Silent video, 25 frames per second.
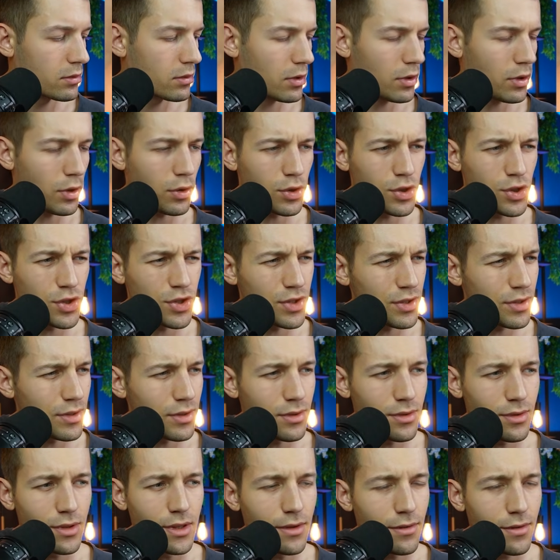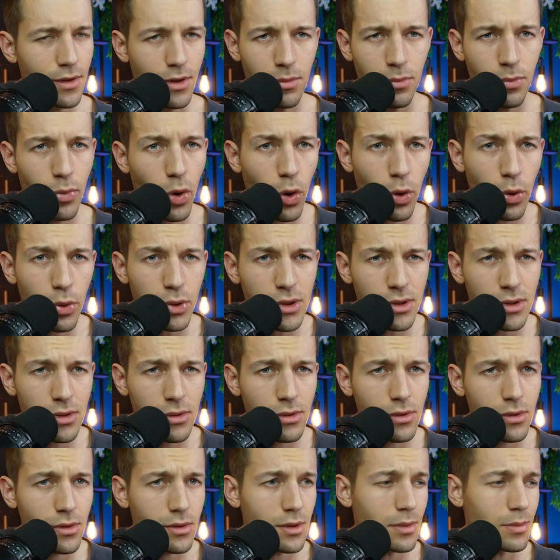Launch different
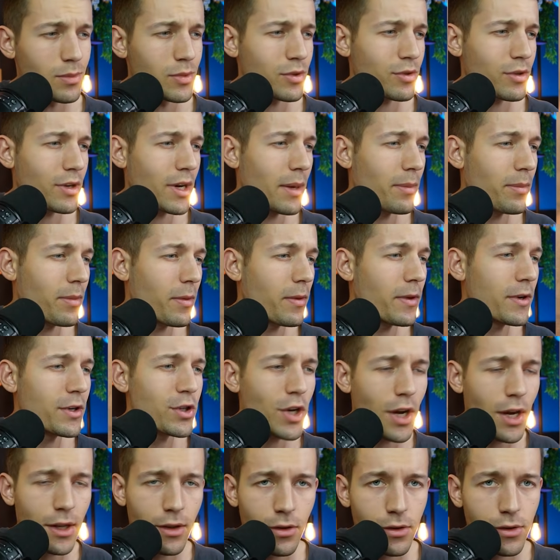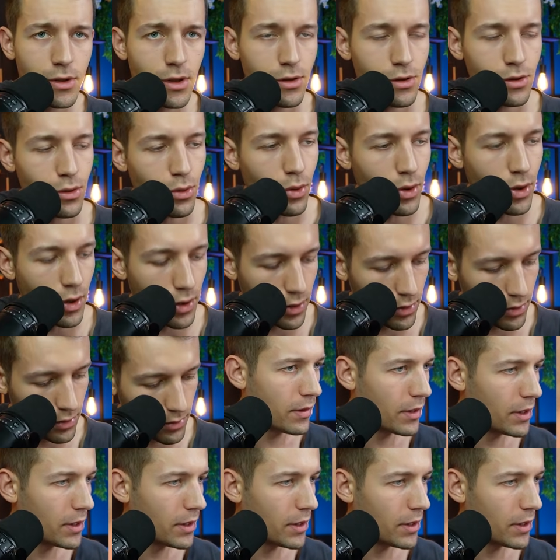boats, subscribe to the channels, and so on.